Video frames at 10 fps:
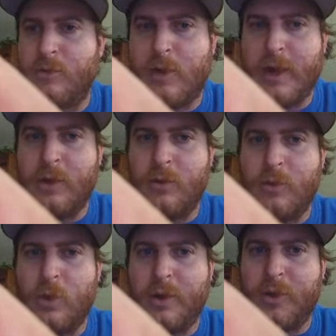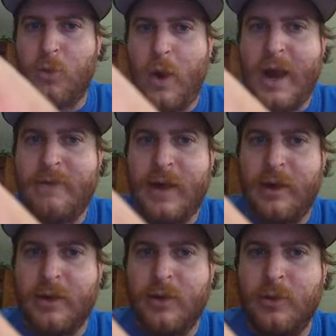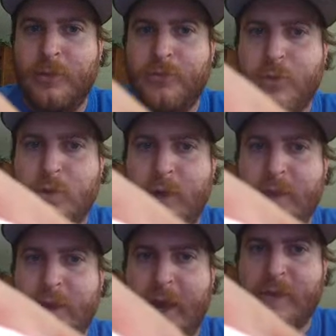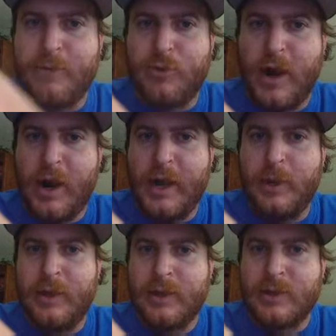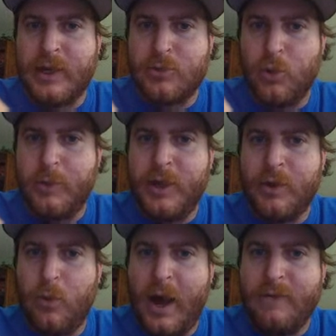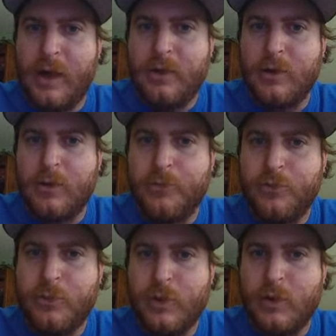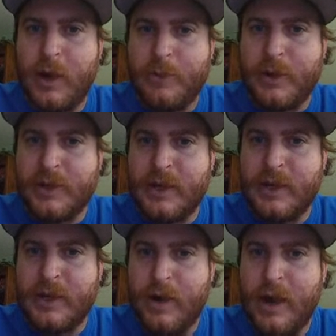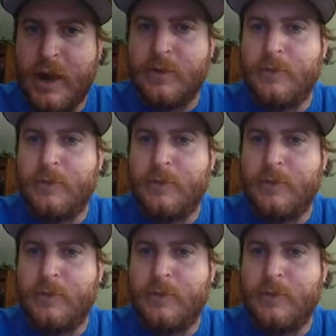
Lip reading: right, well, the y value, right, like f prime in this case would be the y value, right, because that's the graph.